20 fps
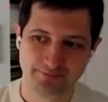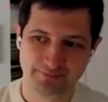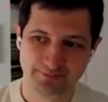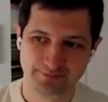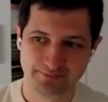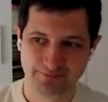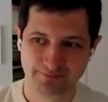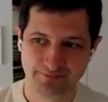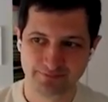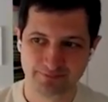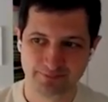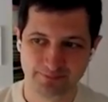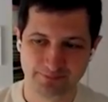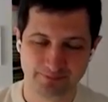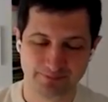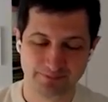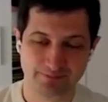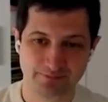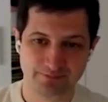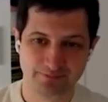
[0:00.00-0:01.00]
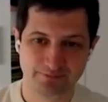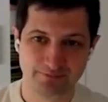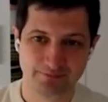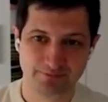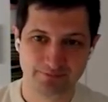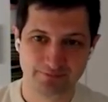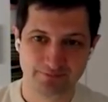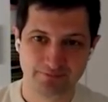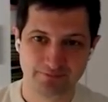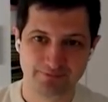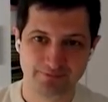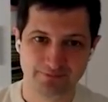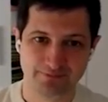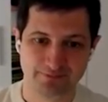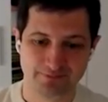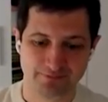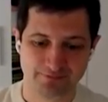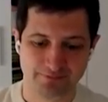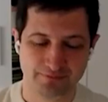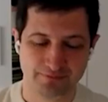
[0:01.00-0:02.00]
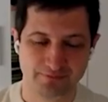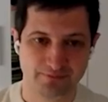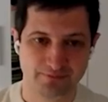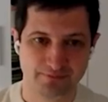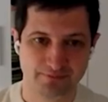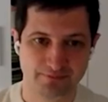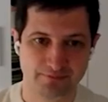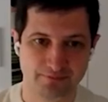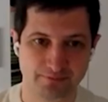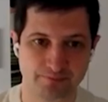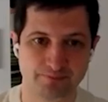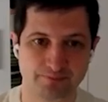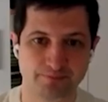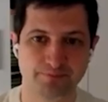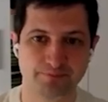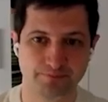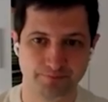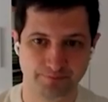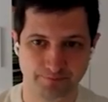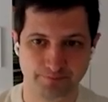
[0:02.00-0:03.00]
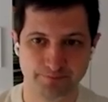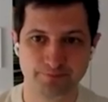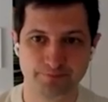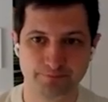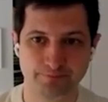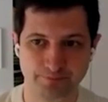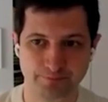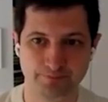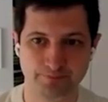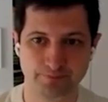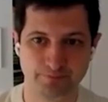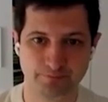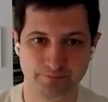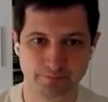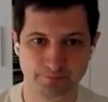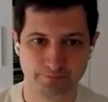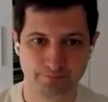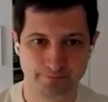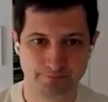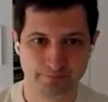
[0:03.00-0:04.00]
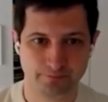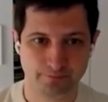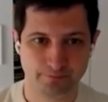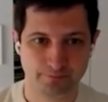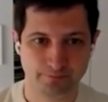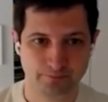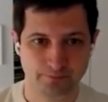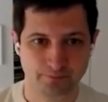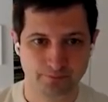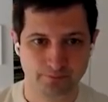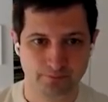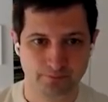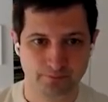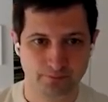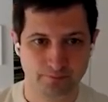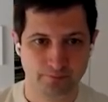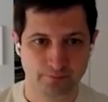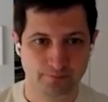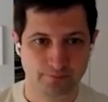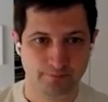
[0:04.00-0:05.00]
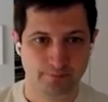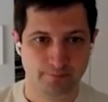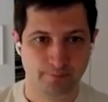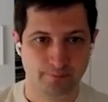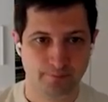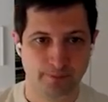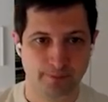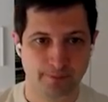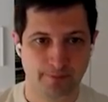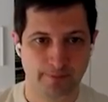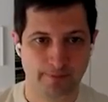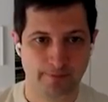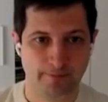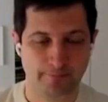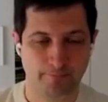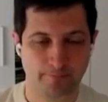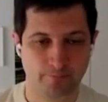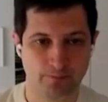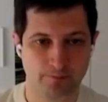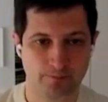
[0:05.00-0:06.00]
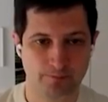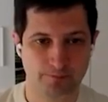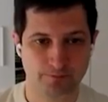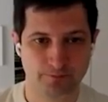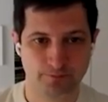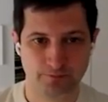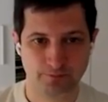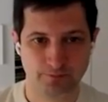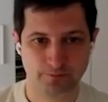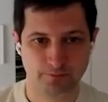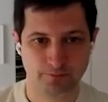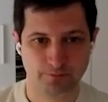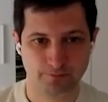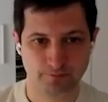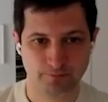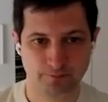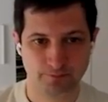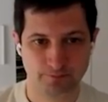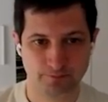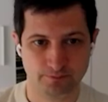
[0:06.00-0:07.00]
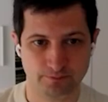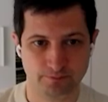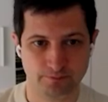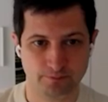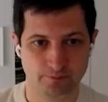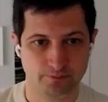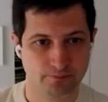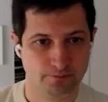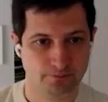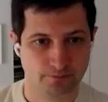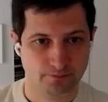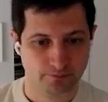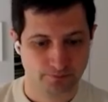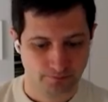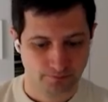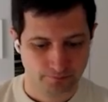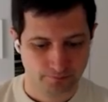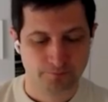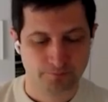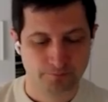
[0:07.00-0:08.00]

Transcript: No words are spoken by the person on screen.